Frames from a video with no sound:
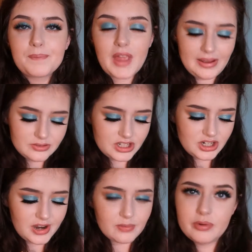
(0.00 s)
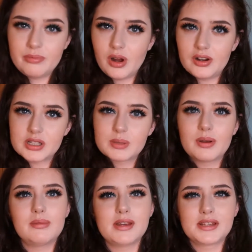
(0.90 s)
I only tried one product,
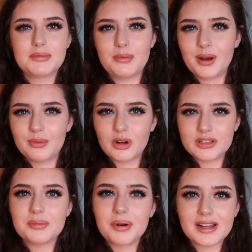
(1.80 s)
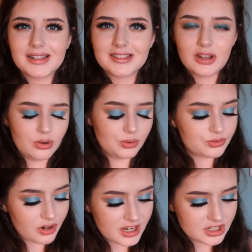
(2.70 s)
but it makes me want to buy like the whole
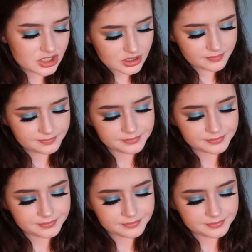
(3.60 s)
range.